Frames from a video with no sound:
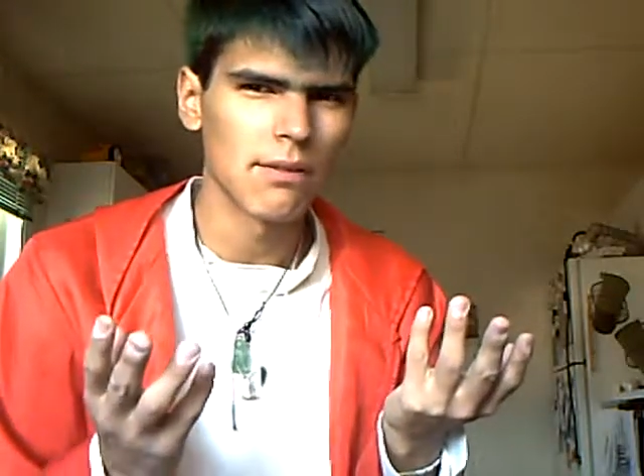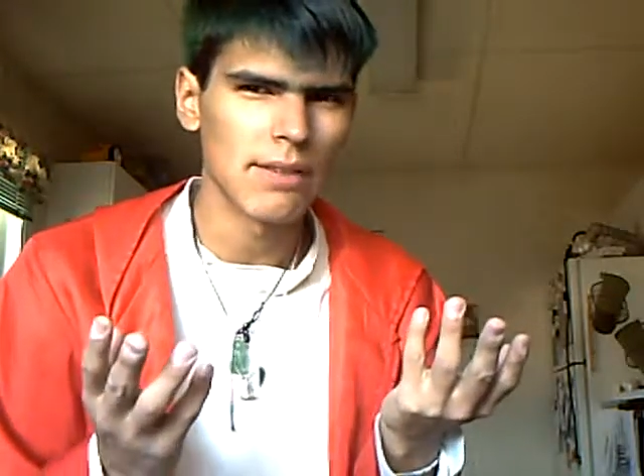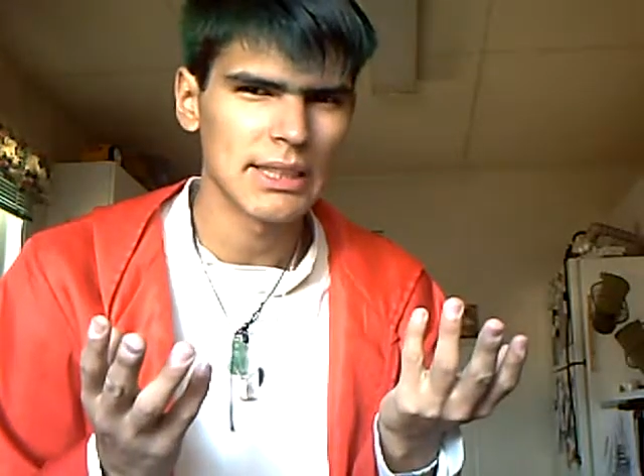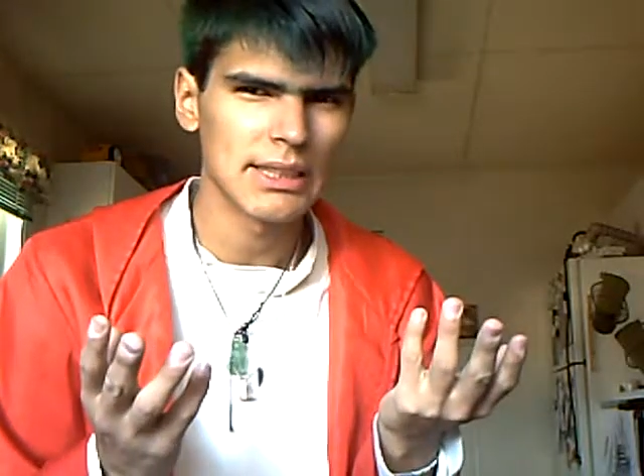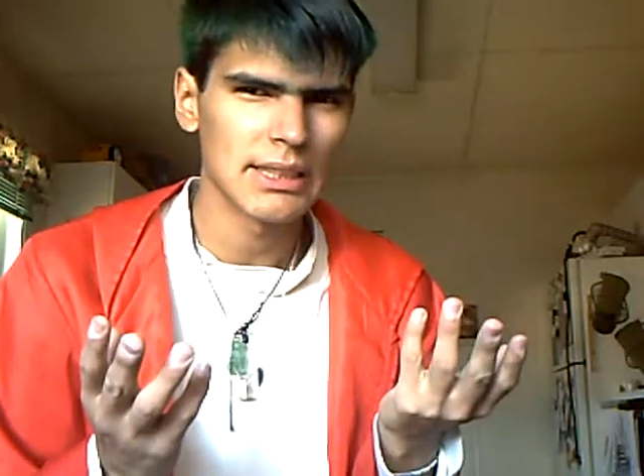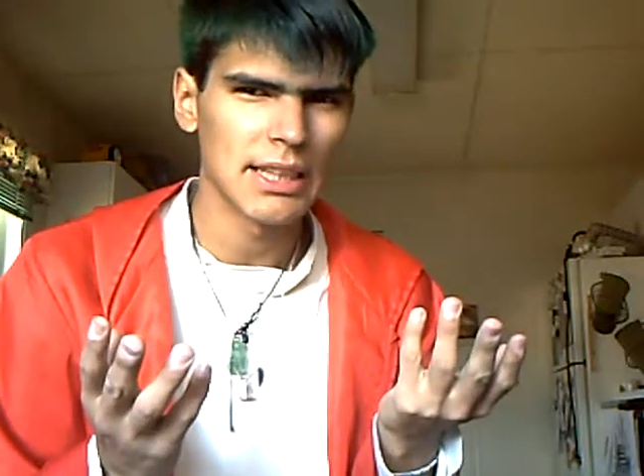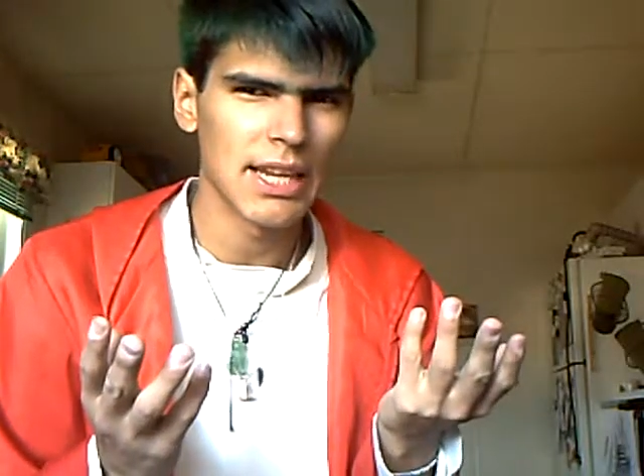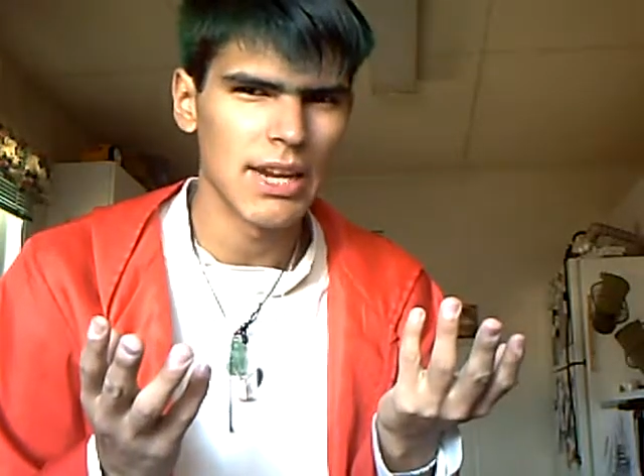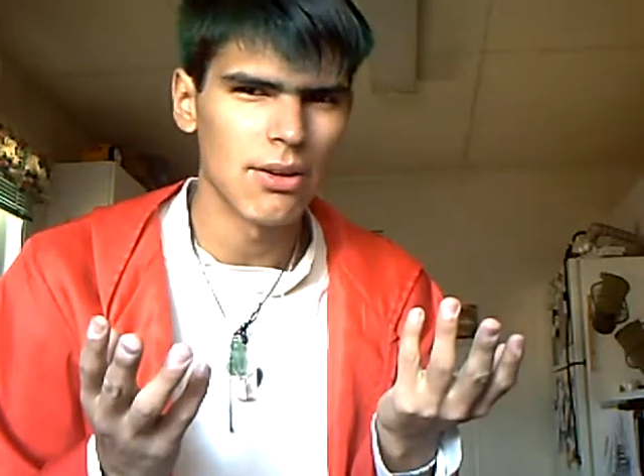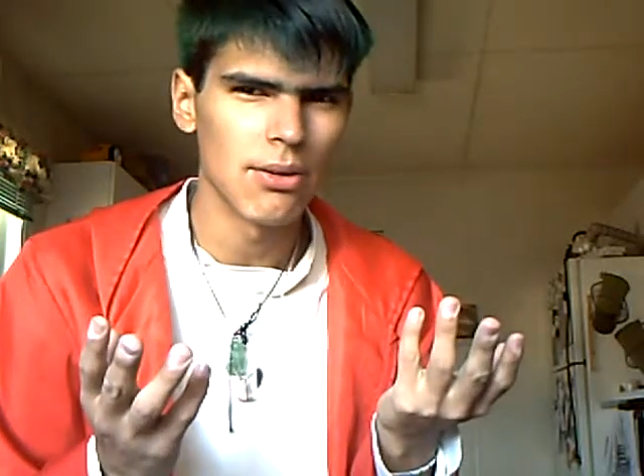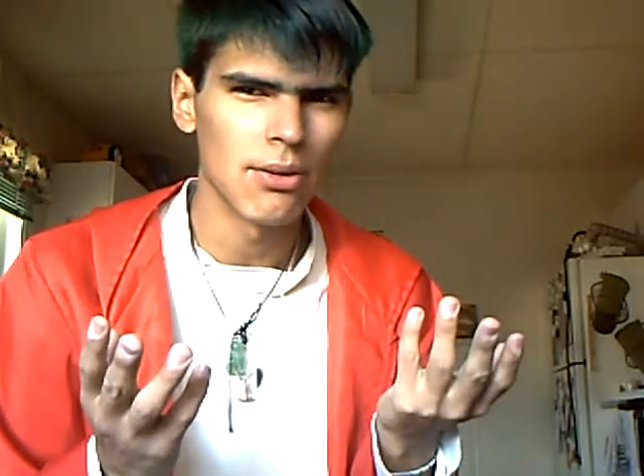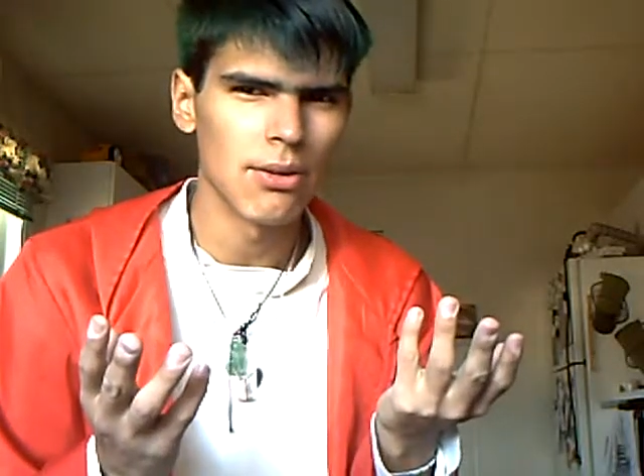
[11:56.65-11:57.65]

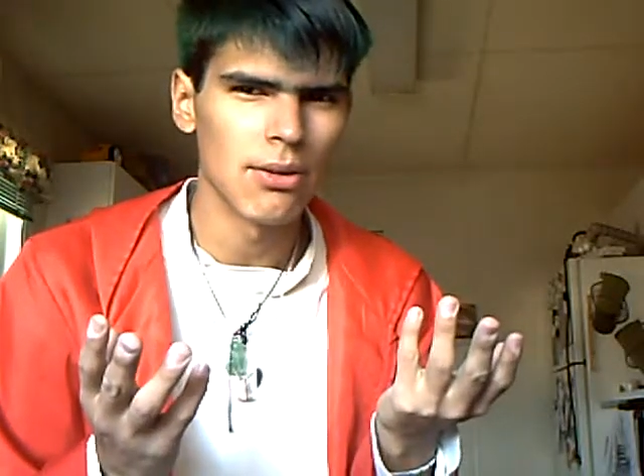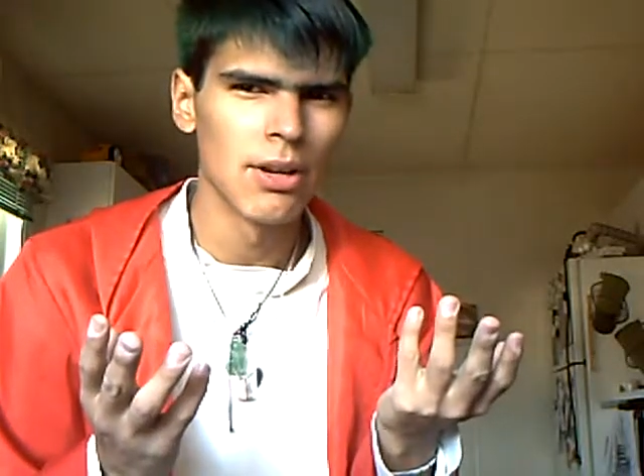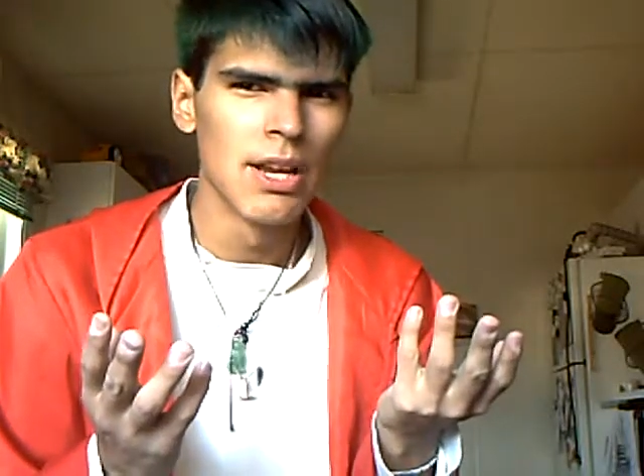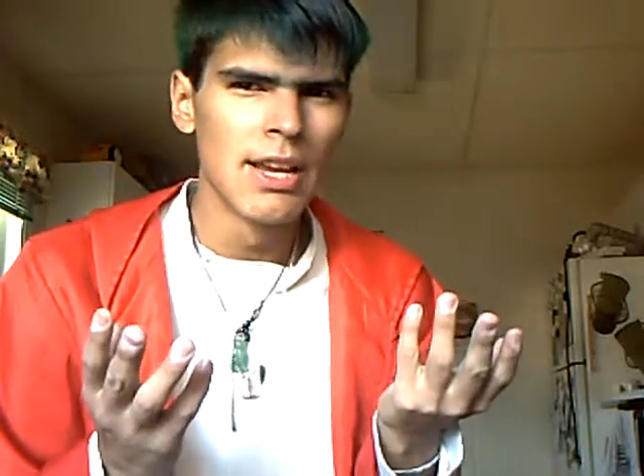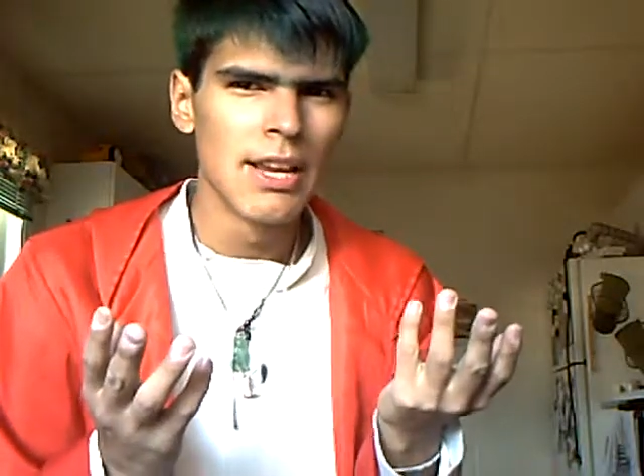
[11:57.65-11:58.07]
investigator,